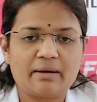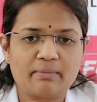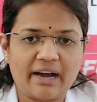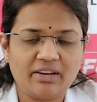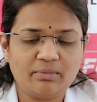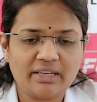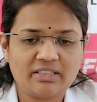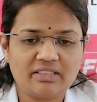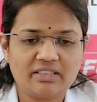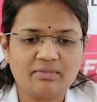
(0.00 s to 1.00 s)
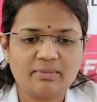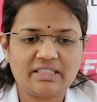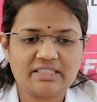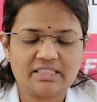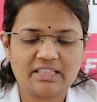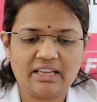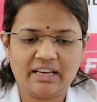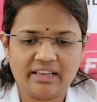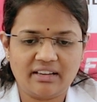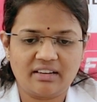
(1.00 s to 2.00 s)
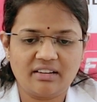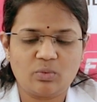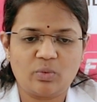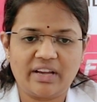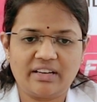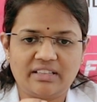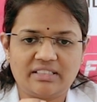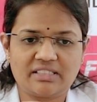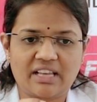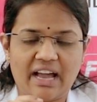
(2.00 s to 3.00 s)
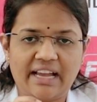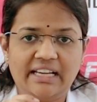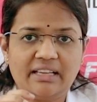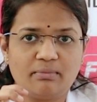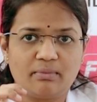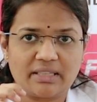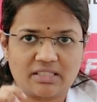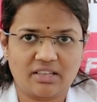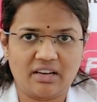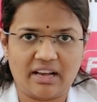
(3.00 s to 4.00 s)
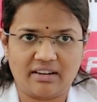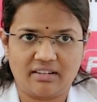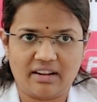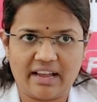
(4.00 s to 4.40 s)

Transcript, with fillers: Myometrium is the layer where it is highly muscular